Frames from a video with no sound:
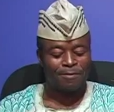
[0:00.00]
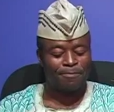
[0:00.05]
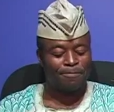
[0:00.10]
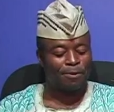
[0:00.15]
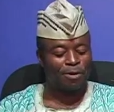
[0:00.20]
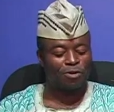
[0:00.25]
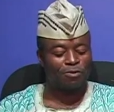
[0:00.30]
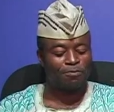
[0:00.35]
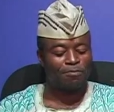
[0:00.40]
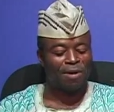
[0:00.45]

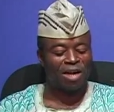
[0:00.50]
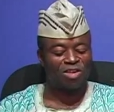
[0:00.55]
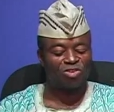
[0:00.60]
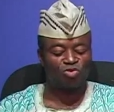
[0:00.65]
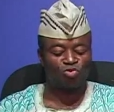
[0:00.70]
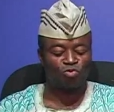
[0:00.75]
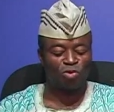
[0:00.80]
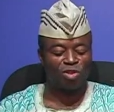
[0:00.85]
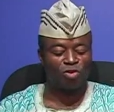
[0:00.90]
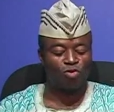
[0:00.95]
but my
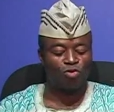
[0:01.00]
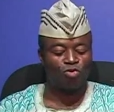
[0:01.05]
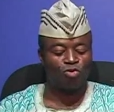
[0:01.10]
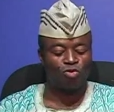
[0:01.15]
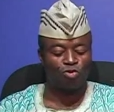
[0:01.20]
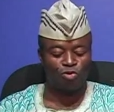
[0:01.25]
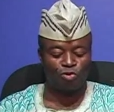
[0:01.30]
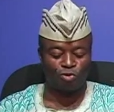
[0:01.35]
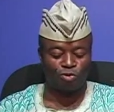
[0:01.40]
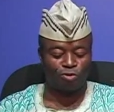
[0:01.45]
sweet
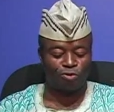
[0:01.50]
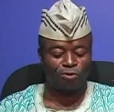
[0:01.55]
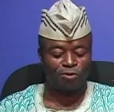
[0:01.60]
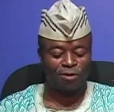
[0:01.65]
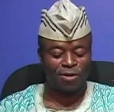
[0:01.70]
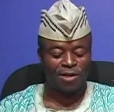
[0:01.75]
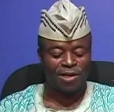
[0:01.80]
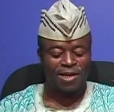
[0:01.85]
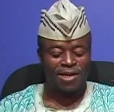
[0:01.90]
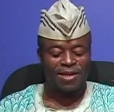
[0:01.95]
Uhuru
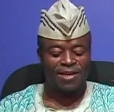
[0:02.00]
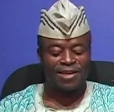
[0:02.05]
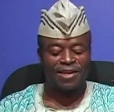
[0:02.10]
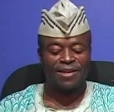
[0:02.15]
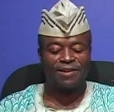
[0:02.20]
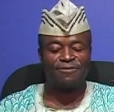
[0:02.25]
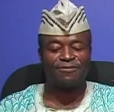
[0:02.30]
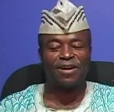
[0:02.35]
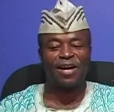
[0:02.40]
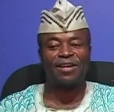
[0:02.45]

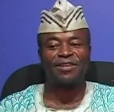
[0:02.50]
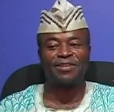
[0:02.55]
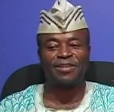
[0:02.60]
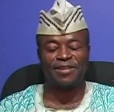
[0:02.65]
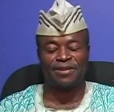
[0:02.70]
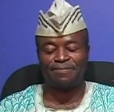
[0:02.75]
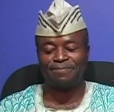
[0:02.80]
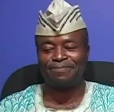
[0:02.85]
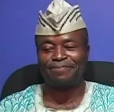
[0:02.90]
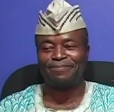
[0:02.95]
delivered
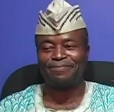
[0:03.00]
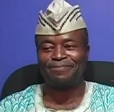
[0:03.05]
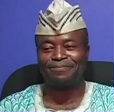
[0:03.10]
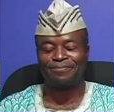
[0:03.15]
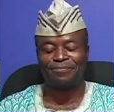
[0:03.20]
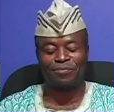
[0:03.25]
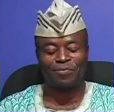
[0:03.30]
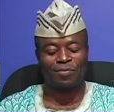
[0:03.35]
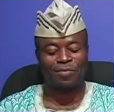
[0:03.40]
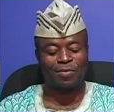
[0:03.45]
him.
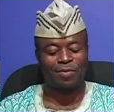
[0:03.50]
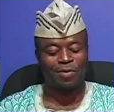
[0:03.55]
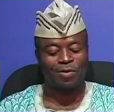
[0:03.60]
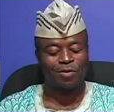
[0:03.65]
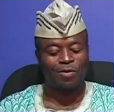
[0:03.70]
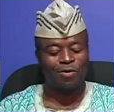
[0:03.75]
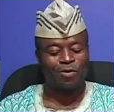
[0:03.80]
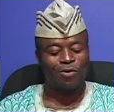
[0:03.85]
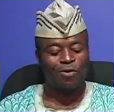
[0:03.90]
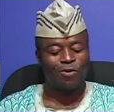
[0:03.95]

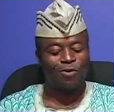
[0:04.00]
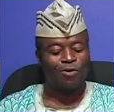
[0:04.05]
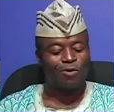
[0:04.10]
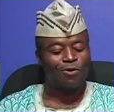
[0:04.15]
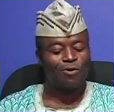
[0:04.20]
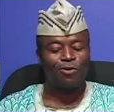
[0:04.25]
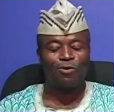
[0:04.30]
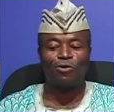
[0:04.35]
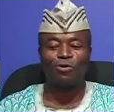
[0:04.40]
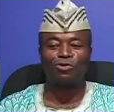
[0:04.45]

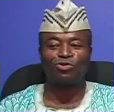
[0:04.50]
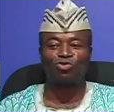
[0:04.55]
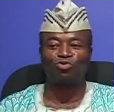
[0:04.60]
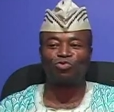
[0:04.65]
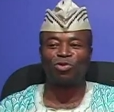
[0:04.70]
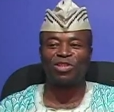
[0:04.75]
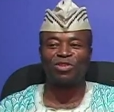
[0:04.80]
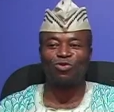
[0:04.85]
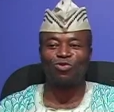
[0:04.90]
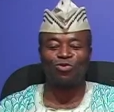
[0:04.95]
Oh
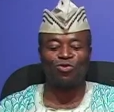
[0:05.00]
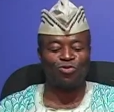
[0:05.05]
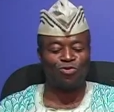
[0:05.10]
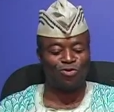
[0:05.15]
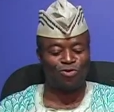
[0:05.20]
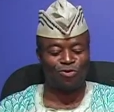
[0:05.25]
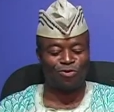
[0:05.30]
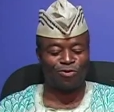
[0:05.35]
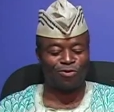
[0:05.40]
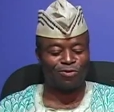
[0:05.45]
sweet
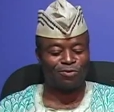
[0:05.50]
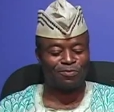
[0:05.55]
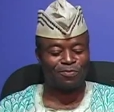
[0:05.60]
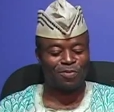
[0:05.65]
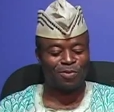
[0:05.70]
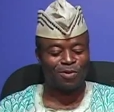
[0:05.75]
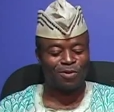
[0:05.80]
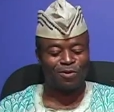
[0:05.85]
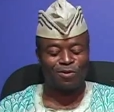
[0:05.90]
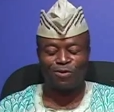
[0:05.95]
Uhuru,
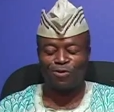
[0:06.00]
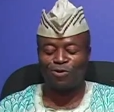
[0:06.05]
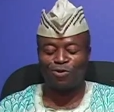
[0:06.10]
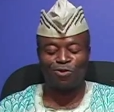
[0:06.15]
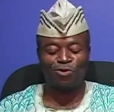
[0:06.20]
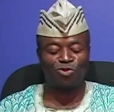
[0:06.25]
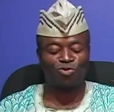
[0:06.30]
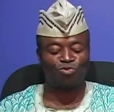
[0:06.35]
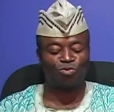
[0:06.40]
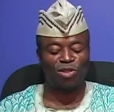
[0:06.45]

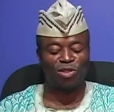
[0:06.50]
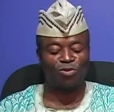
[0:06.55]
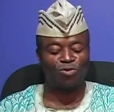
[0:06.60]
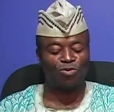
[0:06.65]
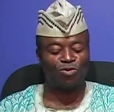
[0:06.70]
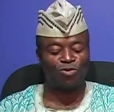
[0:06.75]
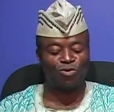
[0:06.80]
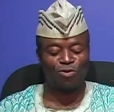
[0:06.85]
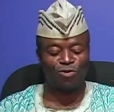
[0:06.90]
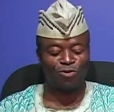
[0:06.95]
oh sweet
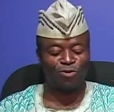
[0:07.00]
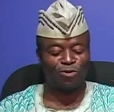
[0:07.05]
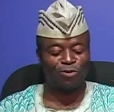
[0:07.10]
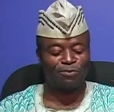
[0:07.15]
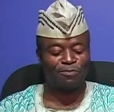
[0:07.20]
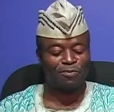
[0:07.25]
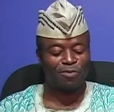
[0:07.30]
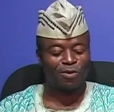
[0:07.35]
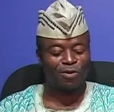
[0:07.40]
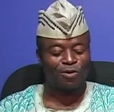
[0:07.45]
Uhuru,
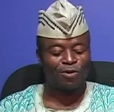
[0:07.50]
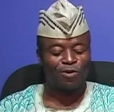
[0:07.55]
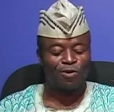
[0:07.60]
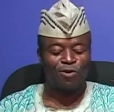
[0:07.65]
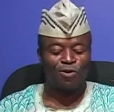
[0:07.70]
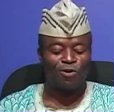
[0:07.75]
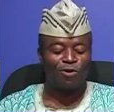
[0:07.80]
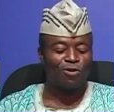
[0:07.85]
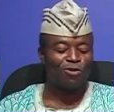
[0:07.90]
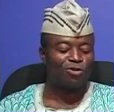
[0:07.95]

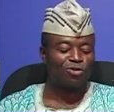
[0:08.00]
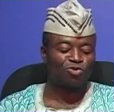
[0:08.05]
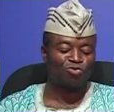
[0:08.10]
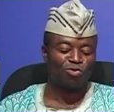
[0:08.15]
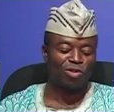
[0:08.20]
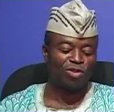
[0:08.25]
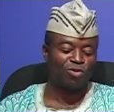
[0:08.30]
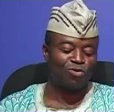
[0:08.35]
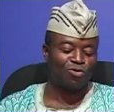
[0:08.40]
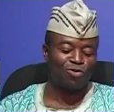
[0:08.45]
oh
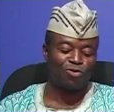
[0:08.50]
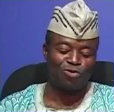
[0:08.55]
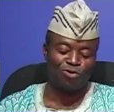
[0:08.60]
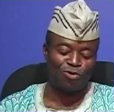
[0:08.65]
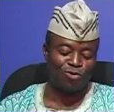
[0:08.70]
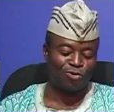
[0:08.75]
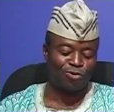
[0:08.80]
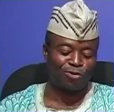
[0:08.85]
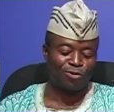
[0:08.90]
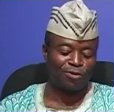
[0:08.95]
sweet
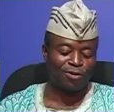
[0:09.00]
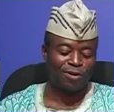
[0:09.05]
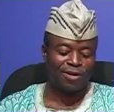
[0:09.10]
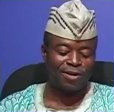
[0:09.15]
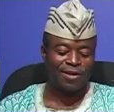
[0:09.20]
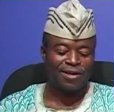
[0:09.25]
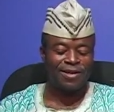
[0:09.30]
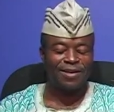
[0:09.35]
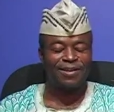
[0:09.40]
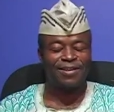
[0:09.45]
Uhuru
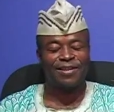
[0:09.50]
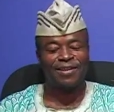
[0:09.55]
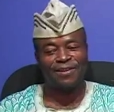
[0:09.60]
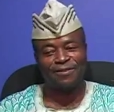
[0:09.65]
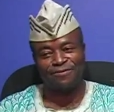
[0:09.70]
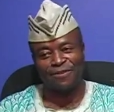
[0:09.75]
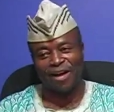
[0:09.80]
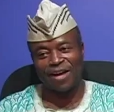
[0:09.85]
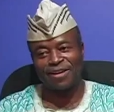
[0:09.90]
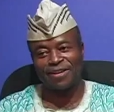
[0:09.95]

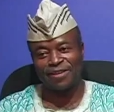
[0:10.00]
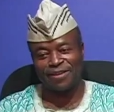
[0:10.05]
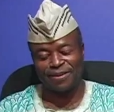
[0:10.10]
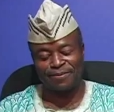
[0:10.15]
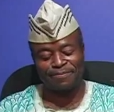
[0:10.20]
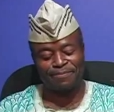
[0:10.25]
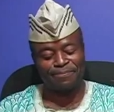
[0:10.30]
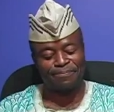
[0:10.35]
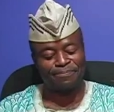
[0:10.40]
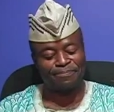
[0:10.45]
delivered
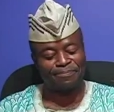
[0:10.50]
him.